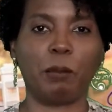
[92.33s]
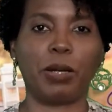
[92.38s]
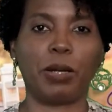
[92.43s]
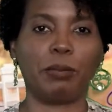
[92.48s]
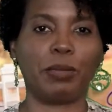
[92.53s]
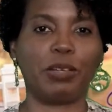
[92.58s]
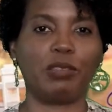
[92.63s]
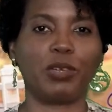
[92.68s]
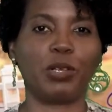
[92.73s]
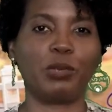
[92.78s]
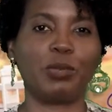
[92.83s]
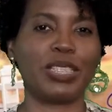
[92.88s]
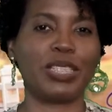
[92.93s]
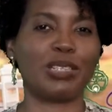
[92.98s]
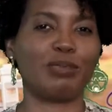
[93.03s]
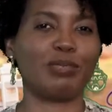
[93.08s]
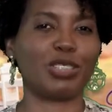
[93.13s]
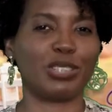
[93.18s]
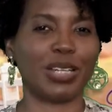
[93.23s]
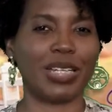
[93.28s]
But before we
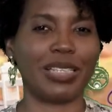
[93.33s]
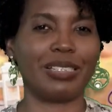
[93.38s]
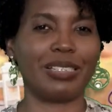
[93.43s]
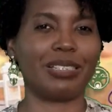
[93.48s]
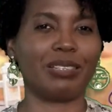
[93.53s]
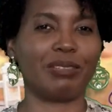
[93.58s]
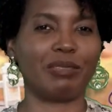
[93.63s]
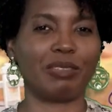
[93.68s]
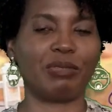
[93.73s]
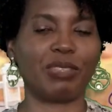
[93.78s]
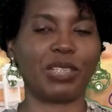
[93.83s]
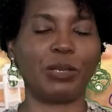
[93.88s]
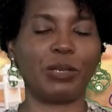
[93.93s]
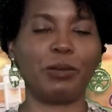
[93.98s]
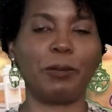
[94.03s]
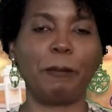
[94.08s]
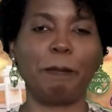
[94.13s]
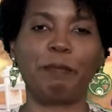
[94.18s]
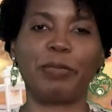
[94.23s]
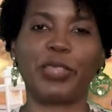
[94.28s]
jump straight to the
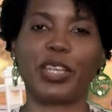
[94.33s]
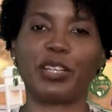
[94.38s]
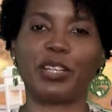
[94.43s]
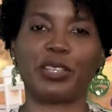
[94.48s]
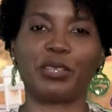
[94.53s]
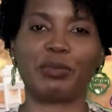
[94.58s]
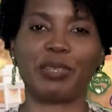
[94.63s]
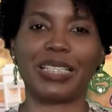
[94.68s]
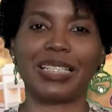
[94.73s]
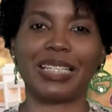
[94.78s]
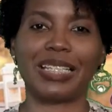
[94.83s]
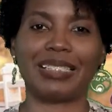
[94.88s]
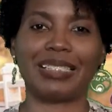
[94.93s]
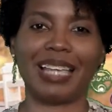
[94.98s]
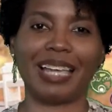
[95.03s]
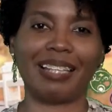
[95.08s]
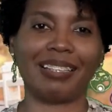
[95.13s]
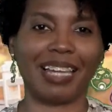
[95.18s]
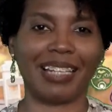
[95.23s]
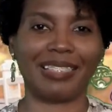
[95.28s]
review, there are 3
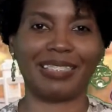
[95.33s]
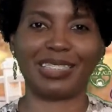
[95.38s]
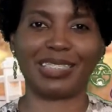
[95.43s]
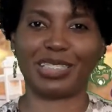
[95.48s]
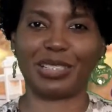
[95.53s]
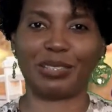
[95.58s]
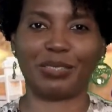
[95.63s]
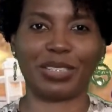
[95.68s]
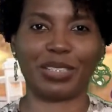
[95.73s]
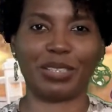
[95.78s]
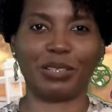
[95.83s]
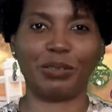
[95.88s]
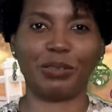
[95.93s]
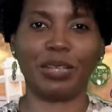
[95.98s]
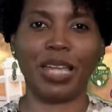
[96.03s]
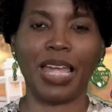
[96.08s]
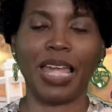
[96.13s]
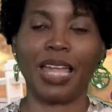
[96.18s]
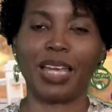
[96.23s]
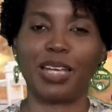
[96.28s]
things I'd like to share with
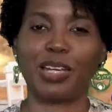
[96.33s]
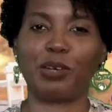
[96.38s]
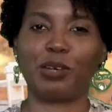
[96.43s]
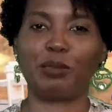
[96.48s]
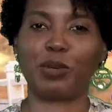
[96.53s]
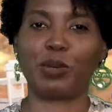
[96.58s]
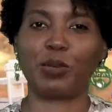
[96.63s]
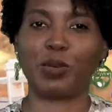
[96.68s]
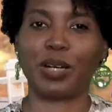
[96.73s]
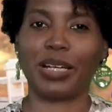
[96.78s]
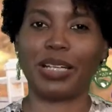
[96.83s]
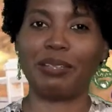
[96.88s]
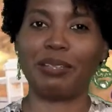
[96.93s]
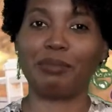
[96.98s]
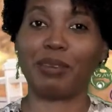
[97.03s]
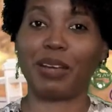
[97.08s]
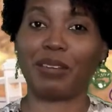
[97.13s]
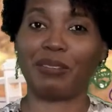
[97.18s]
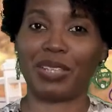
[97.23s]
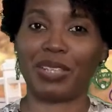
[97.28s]
you. Number
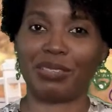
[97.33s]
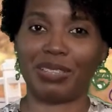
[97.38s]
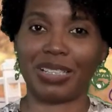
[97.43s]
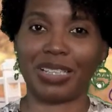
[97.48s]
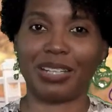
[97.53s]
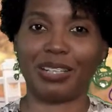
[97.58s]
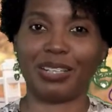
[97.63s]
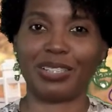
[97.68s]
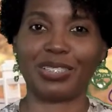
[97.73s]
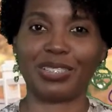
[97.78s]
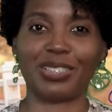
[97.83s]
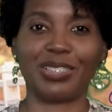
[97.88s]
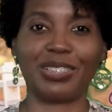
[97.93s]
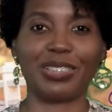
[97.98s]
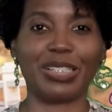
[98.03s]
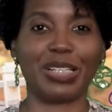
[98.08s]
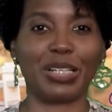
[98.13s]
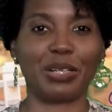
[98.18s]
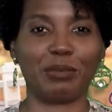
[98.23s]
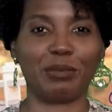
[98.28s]
1, my favorite
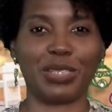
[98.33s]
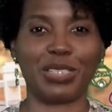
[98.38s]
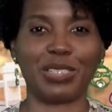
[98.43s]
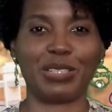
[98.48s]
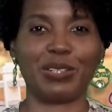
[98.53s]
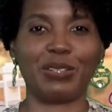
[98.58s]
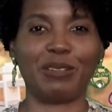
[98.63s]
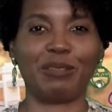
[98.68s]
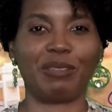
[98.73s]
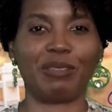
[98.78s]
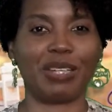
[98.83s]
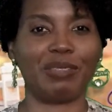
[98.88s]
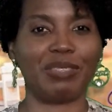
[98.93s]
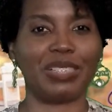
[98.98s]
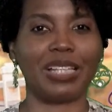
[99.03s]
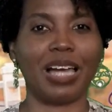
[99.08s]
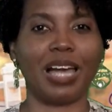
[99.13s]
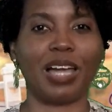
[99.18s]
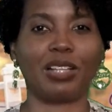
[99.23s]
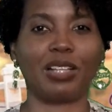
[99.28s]
character. Number 2,
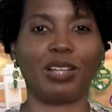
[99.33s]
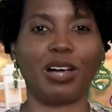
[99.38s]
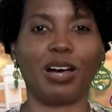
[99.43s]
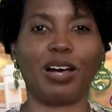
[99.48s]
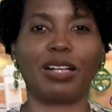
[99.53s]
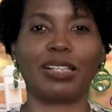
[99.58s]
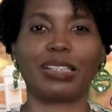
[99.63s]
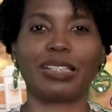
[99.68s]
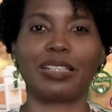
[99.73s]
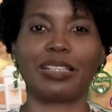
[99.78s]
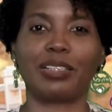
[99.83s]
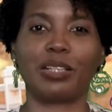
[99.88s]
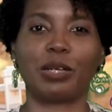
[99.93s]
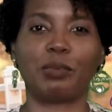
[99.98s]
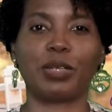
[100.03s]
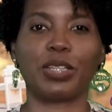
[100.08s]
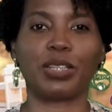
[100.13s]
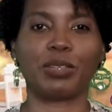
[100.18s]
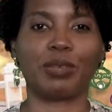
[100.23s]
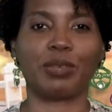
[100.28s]
favorite dialogue.
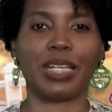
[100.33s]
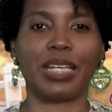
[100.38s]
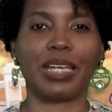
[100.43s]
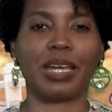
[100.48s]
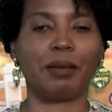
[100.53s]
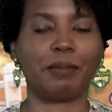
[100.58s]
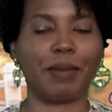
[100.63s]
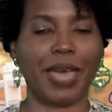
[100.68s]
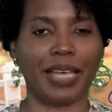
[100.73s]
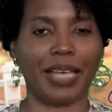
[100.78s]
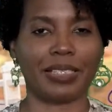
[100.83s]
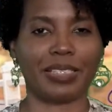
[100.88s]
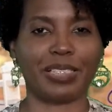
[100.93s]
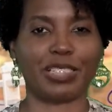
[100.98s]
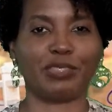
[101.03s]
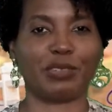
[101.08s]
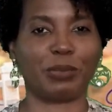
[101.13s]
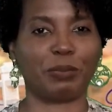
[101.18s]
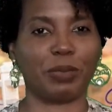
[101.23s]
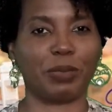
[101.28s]
Number 3, a
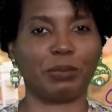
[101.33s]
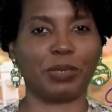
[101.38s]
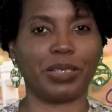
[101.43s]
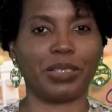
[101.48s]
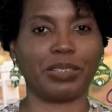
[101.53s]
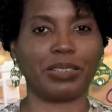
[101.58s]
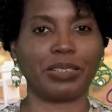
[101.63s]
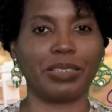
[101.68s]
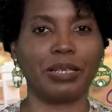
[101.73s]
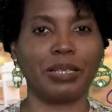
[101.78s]
passage from the book.